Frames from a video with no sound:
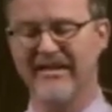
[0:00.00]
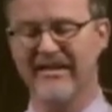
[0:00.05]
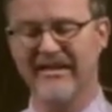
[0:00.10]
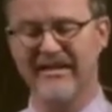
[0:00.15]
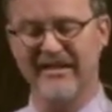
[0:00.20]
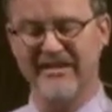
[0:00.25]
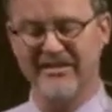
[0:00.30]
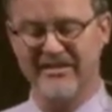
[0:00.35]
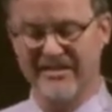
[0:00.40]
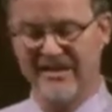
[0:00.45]

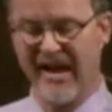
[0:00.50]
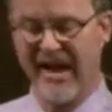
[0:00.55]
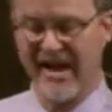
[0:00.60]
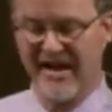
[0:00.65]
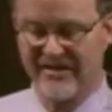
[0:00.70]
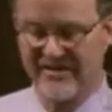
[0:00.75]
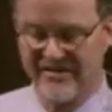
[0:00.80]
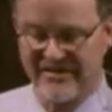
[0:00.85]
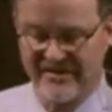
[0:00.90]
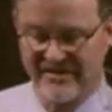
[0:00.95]
He
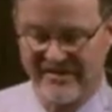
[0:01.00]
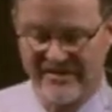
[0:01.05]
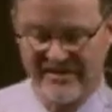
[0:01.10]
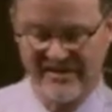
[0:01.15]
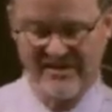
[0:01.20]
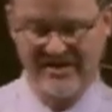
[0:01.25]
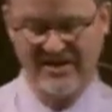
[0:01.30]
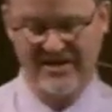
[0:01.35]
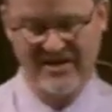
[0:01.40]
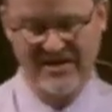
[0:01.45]
says,
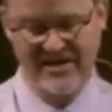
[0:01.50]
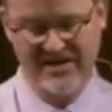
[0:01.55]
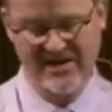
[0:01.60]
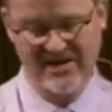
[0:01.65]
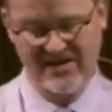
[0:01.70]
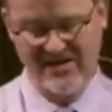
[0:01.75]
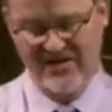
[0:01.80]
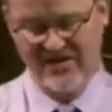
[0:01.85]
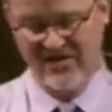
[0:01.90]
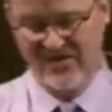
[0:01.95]

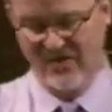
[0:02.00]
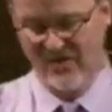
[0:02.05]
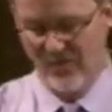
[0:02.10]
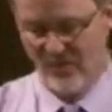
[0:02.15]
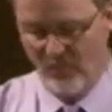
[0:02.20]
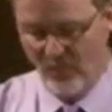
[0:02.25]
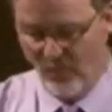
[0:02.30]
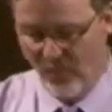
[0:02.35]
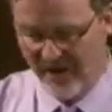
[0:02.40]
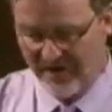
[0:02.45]

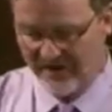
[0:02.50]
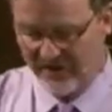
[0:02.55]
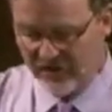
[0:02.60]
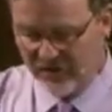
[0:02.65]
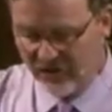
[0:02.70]
when